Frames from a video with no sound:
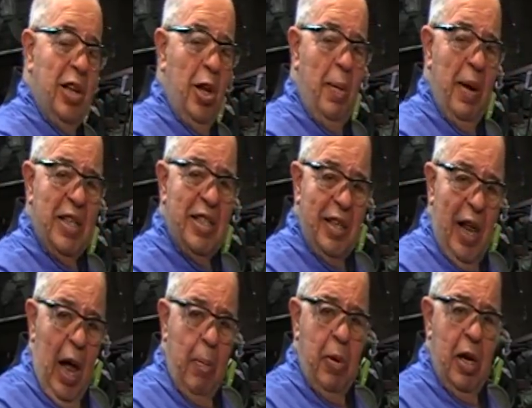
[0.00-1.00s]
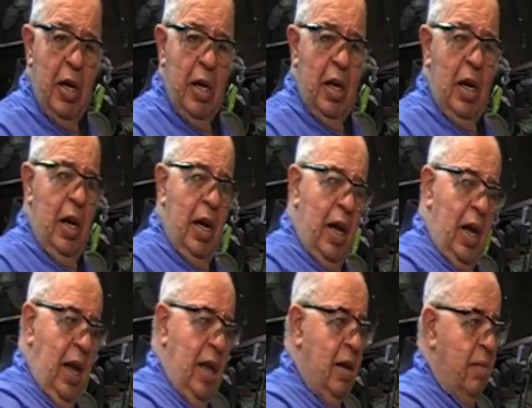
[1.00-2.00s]
a little bit of slop
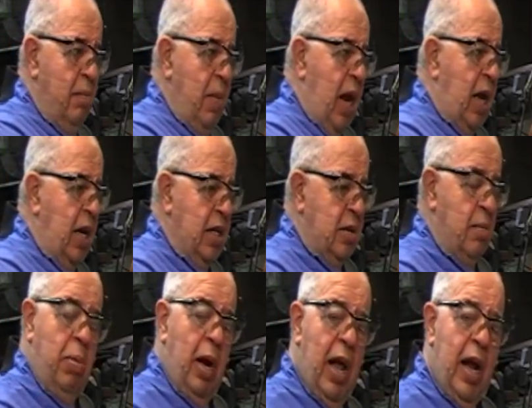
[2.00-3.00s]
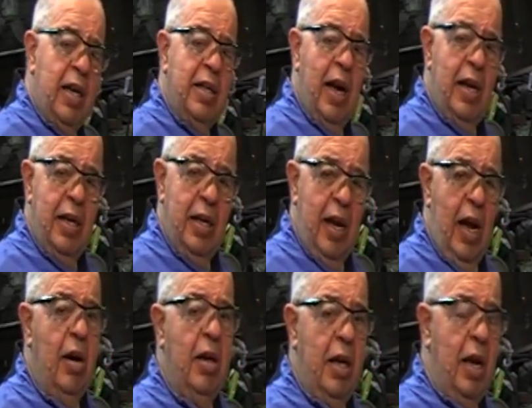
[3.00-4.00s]
in the mechanism, but I can tighten it
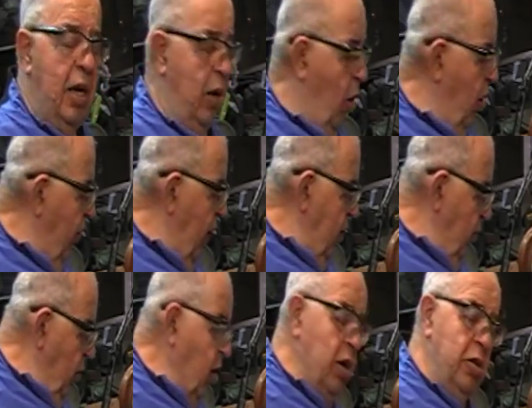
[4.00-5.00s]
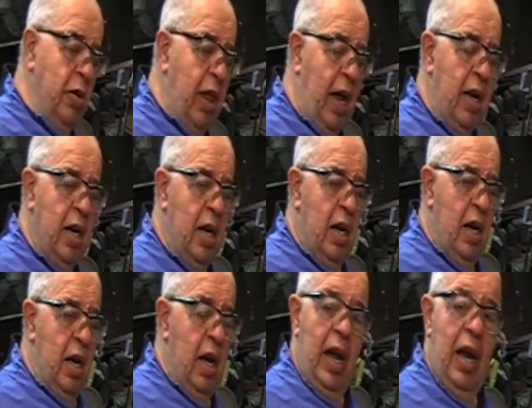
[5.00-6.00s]
down and get it going right. We're going to do that.
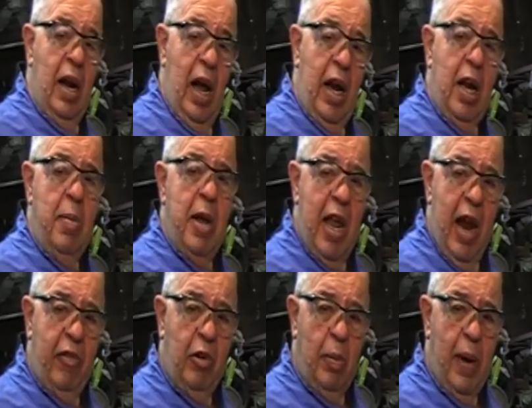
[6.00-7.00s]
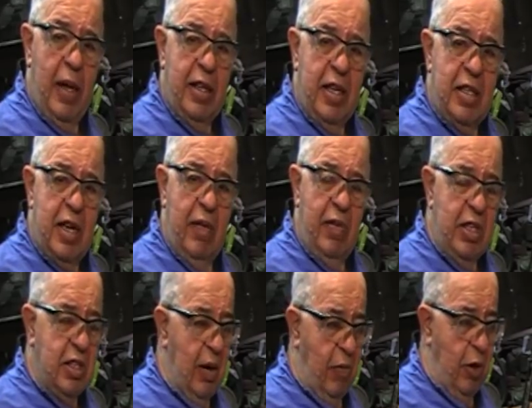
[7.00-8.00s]
And I got to be careful about the safety
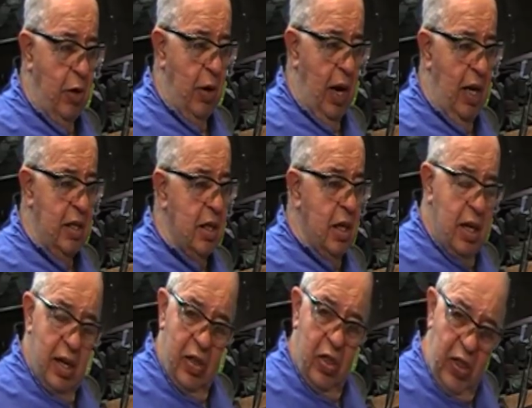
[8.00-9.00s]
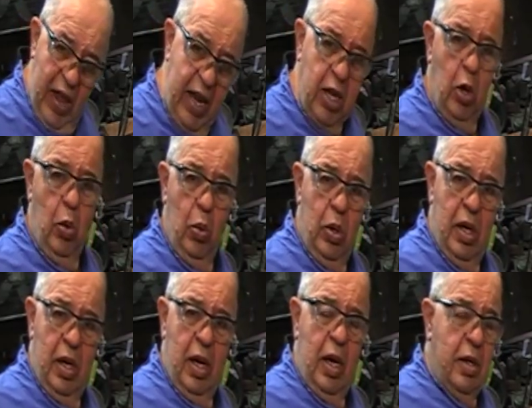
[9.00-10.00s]
stuff with you guys. Thank you.
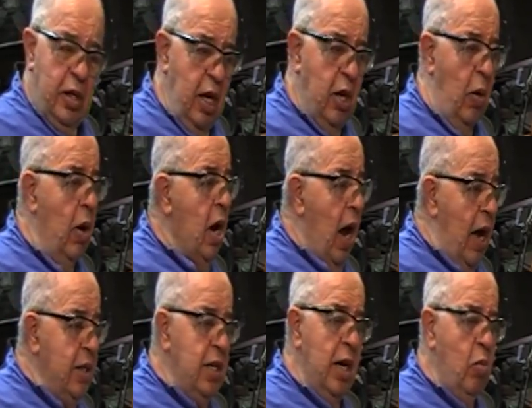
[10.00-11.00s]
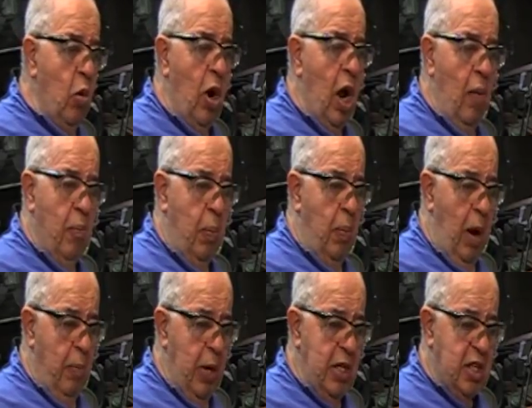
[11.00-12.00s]
Thank you. I did want a,
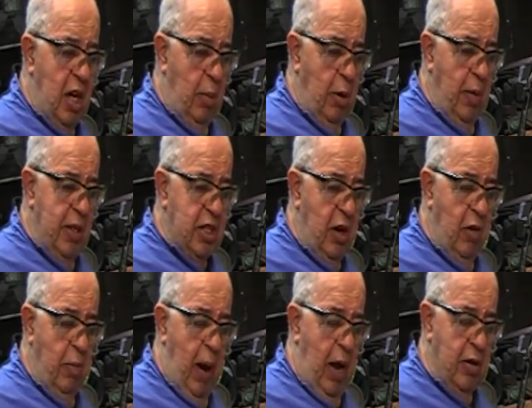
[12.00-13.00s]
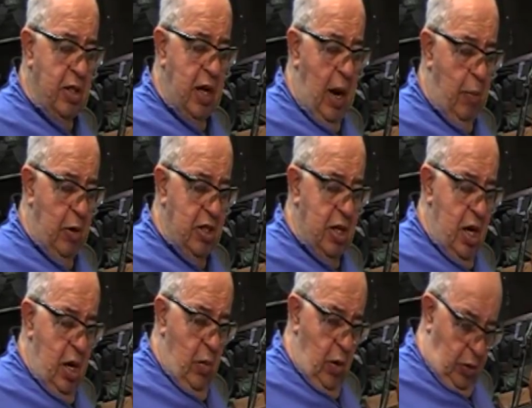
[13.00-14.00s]
a piece a couple of weeks ago with bottle stoppers
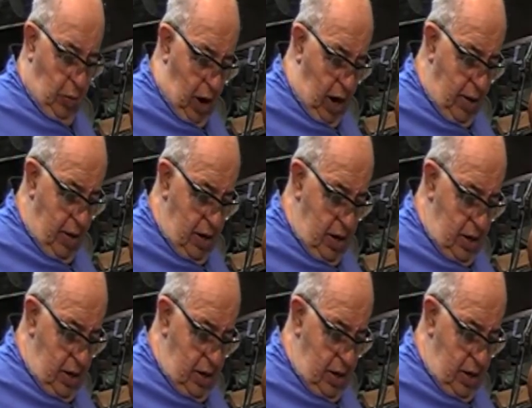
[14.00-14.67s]
with Ronnie